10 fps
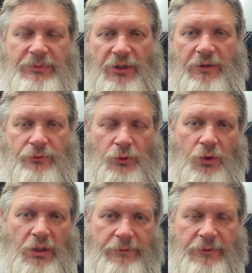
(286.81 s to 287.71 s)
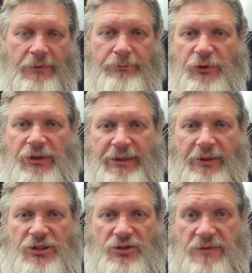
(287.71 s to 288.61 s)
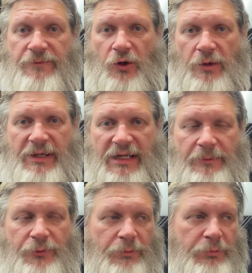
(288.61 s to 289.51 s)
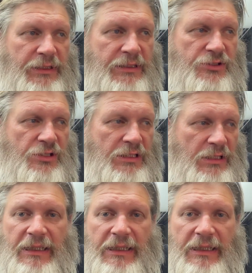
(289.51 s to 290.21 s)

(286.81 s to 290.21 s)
but overall I'm really only just firing back up properly this year.